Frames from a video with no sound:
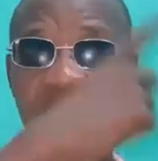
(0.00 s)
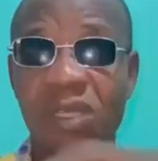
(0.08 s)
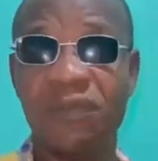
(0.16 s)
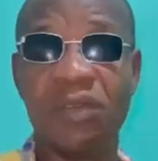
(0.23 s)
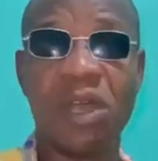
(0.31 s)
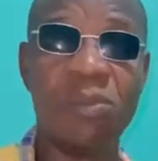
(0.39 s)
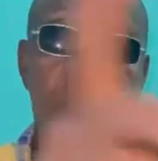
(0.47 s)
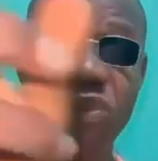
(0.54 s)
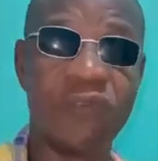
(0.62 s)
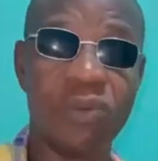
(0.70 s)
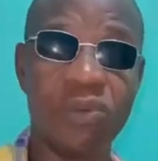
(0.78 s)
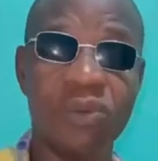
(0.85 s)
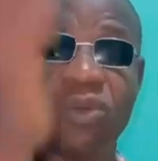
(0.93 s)
If you are
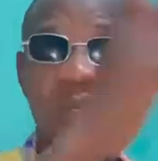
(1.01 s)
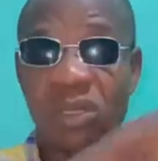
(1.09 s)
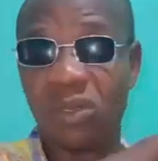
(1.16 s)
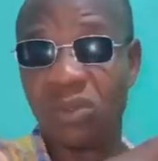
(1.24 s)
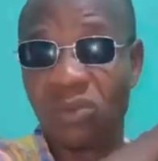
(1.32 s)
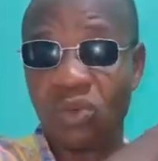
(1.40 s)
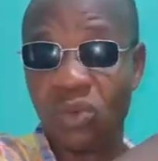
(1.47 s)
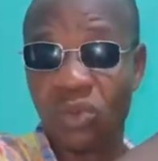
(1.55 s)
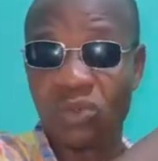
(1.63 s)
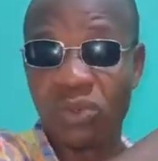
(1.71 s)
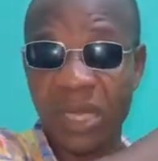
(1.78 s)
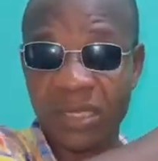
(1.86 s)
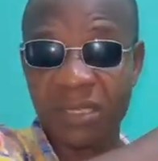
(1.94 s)
beautiful, go
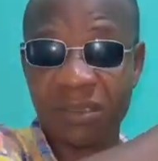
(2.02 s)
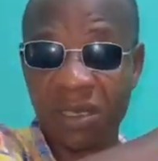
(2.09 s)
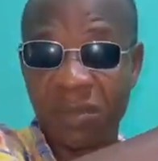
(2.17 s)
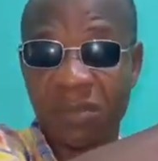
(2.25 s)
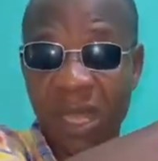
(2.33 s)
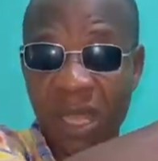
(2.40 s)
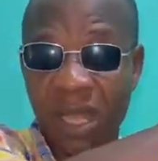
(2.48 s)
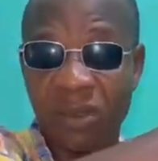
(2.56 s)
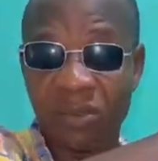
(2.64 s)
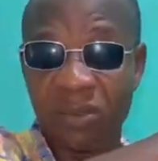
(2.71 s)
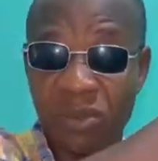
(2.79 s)
to Nigeria,